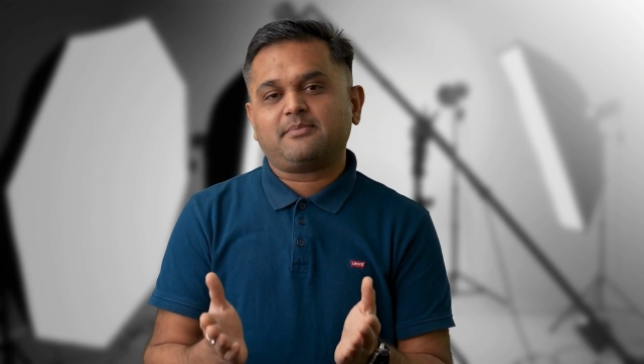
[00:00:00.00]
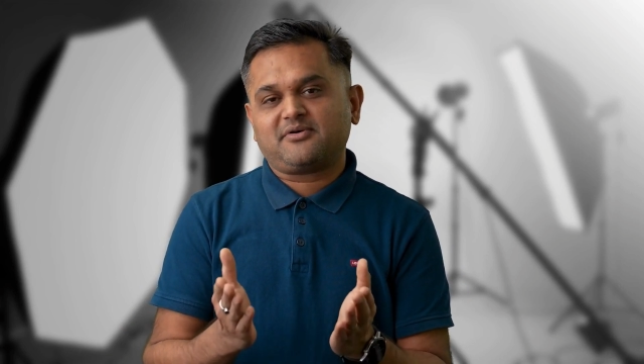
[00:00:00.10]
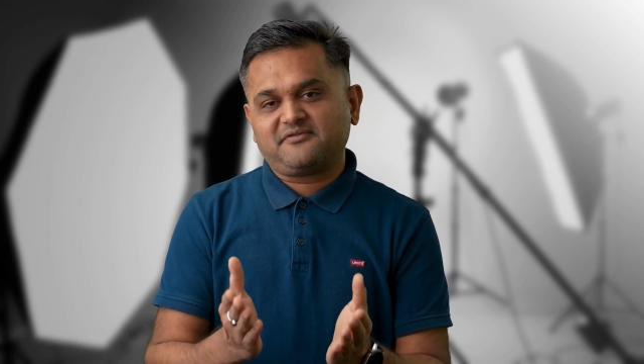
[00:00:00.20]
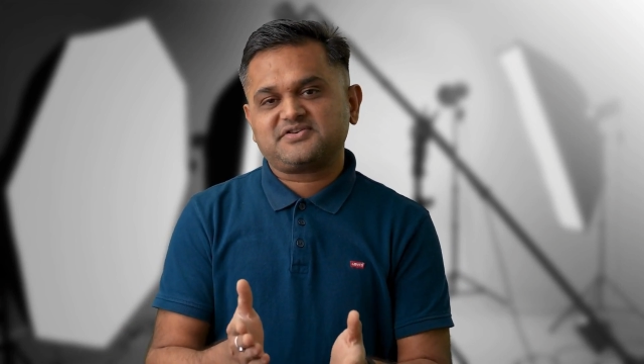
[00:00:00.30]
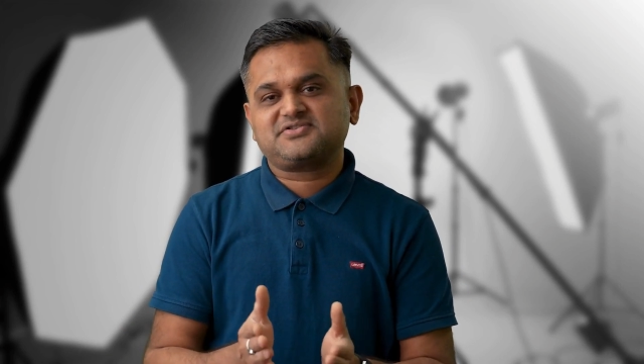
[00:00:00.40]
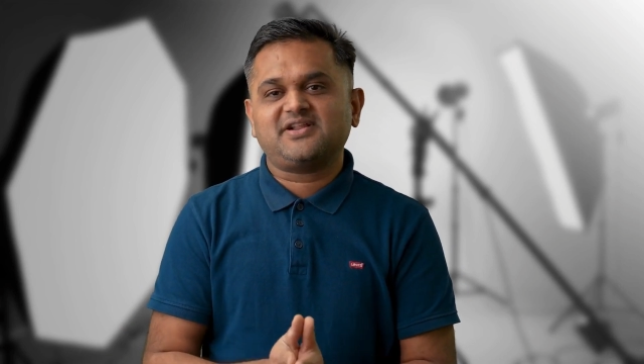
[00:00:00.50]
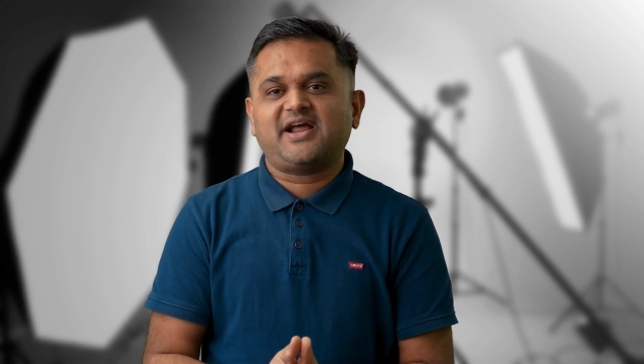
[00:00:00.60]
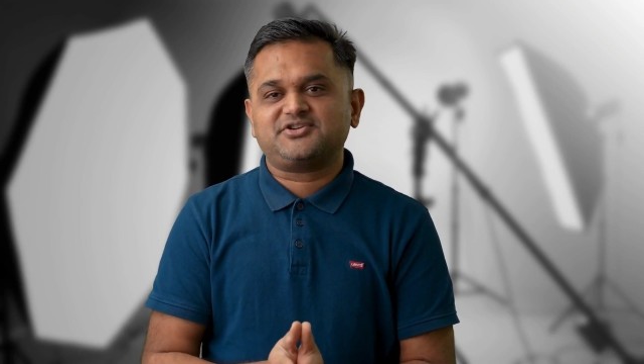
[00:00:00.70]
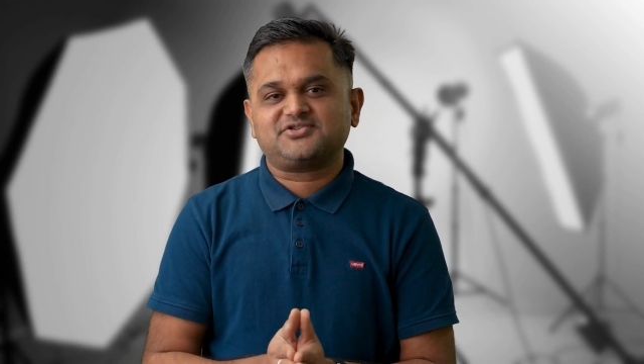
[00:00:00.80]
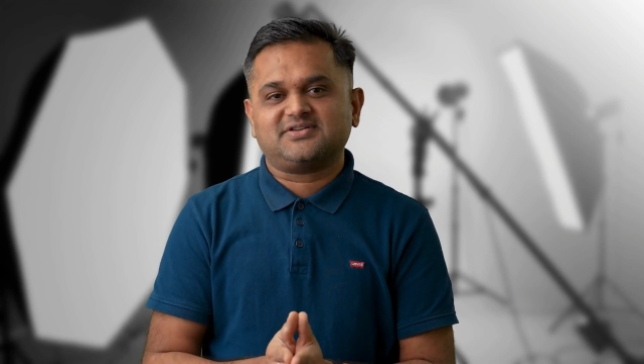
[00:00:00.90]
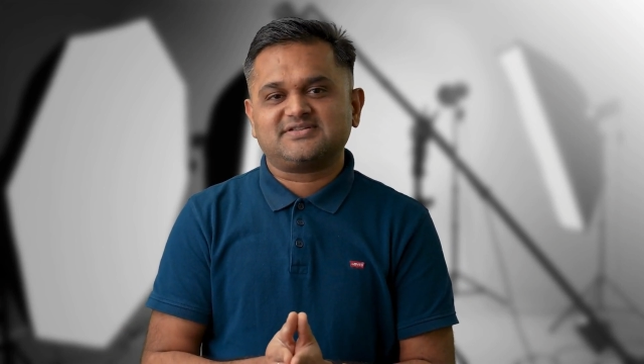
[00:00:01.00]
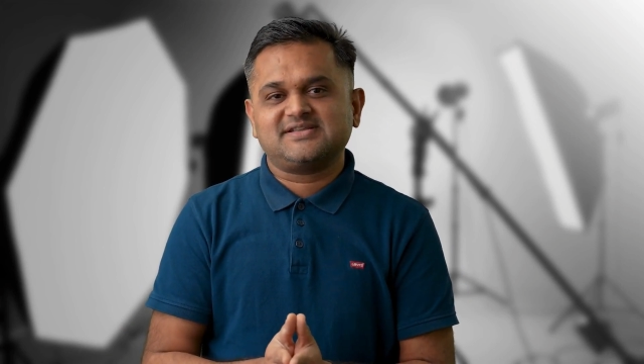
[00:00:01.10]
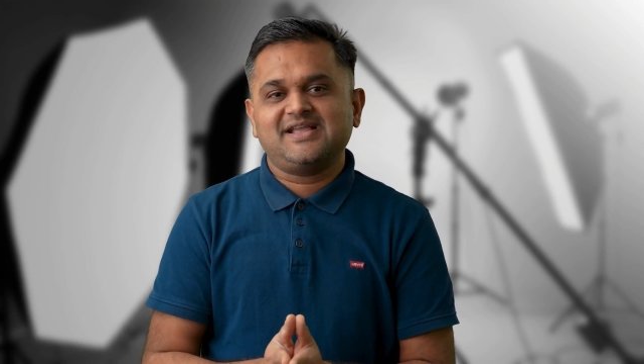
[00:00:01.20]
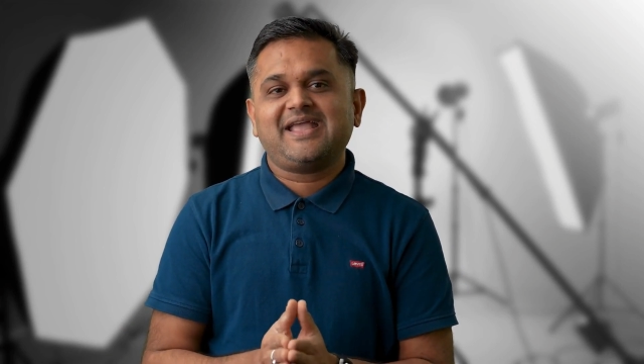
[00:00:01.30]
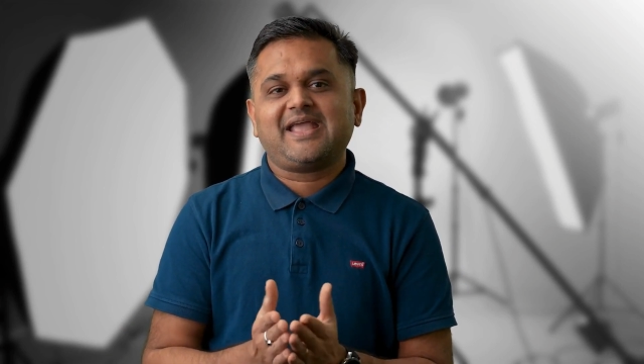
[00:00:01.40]
a professional
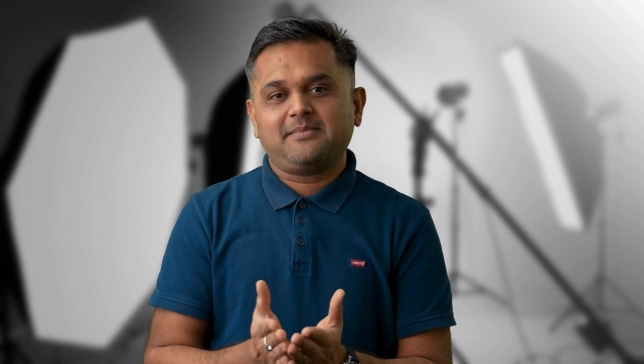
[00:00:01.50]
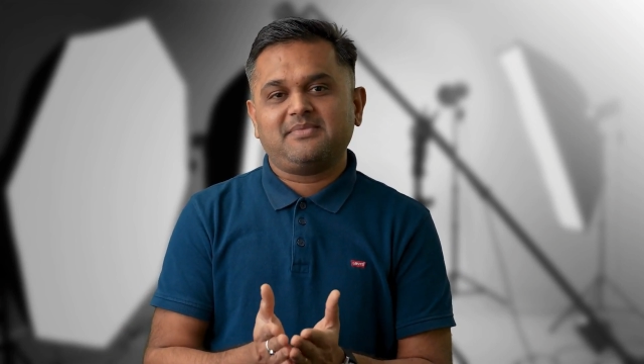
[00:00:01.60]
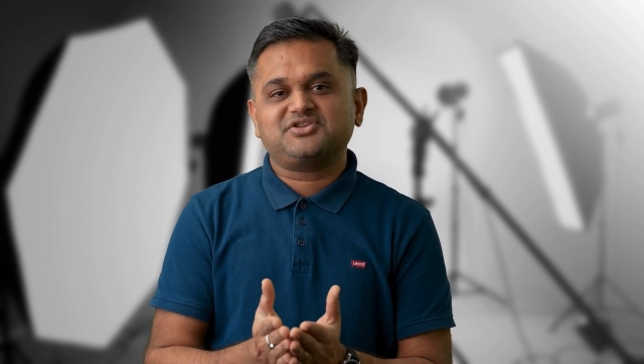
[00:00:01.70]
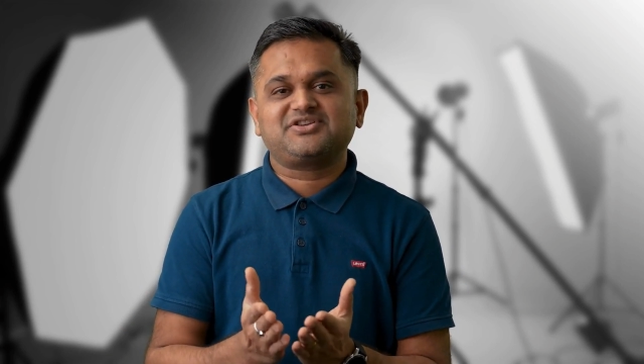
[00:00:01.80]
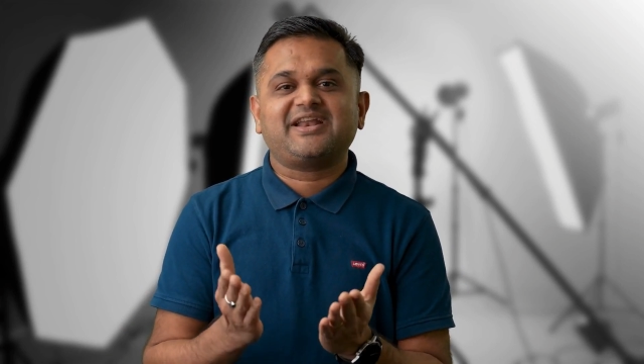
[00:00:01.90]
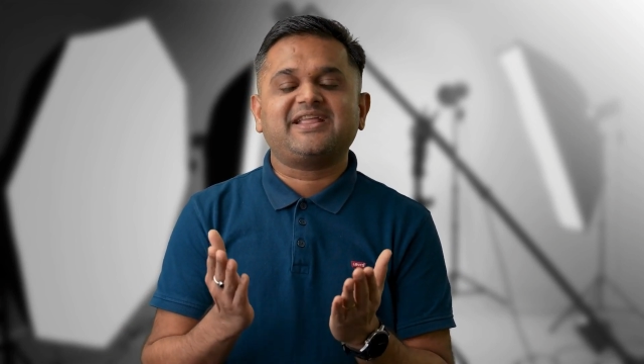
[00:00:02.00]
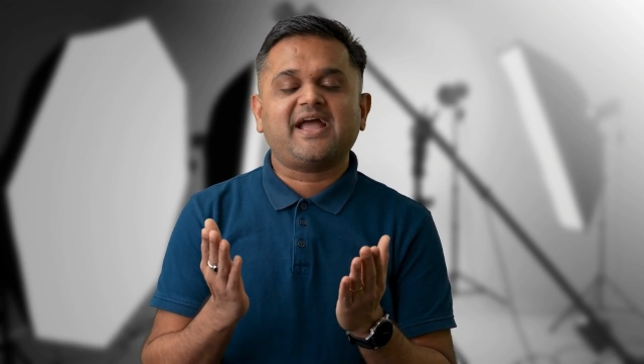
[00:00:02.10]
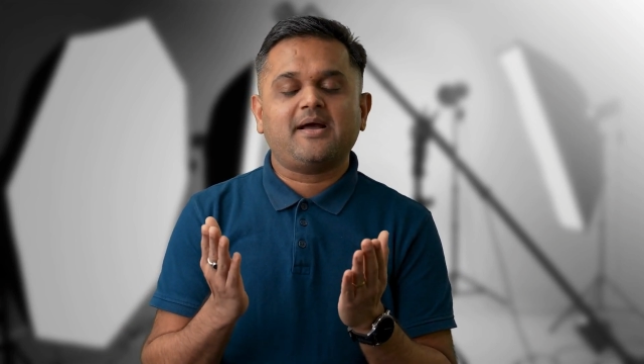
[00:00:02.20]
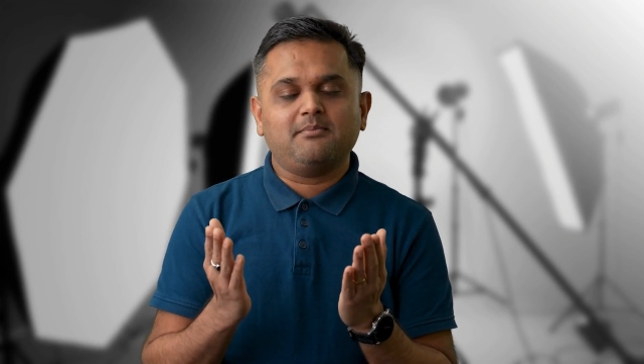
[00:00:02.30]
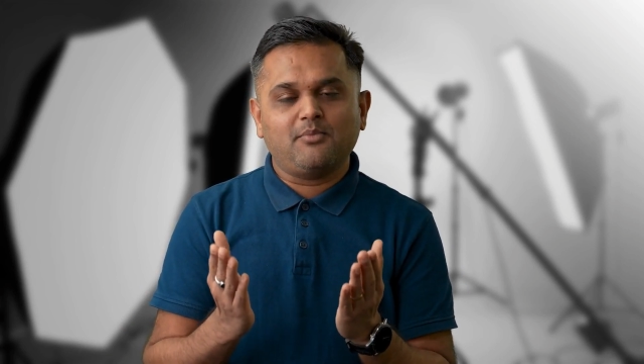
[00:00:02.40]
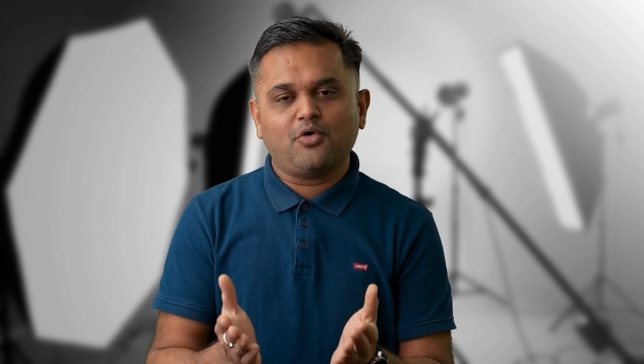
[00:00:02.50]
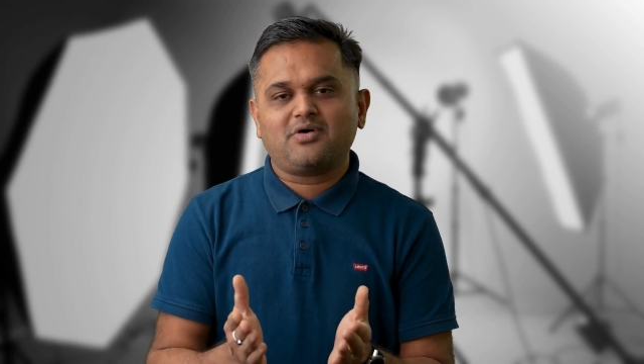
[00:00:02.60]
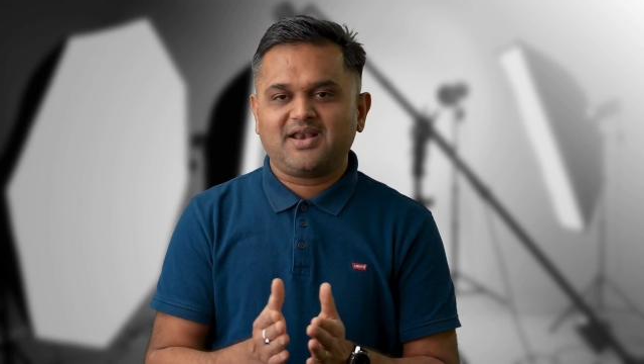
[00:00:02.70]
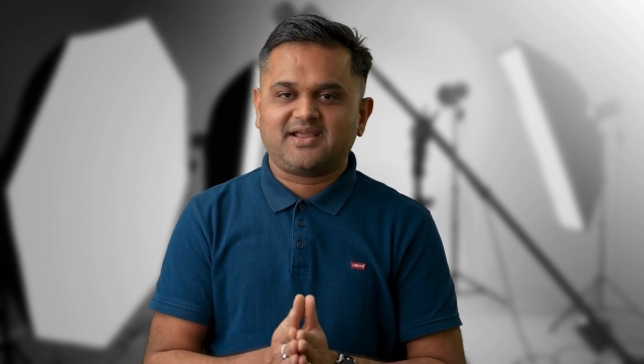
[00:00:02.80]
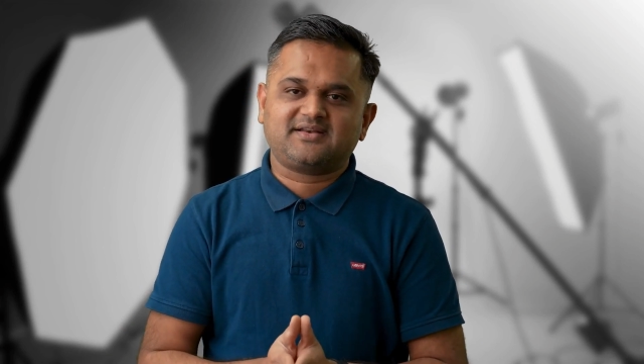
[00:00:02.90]
headshots image can get more
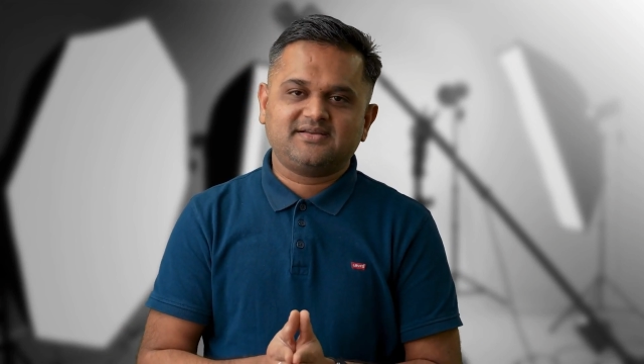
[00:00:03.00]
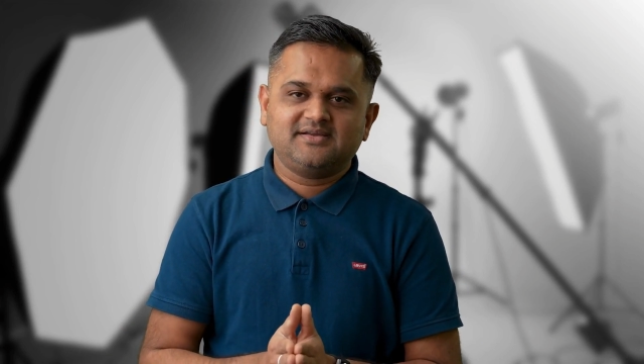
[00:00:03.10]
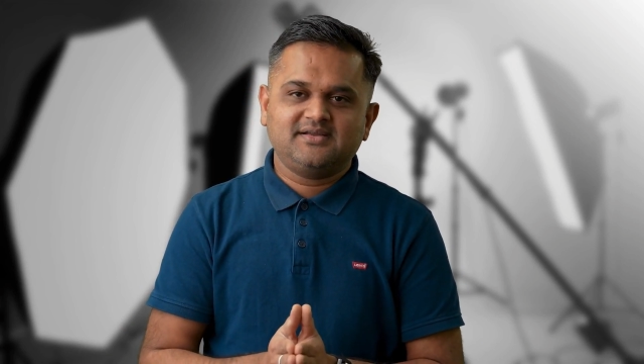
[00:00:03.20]
clicked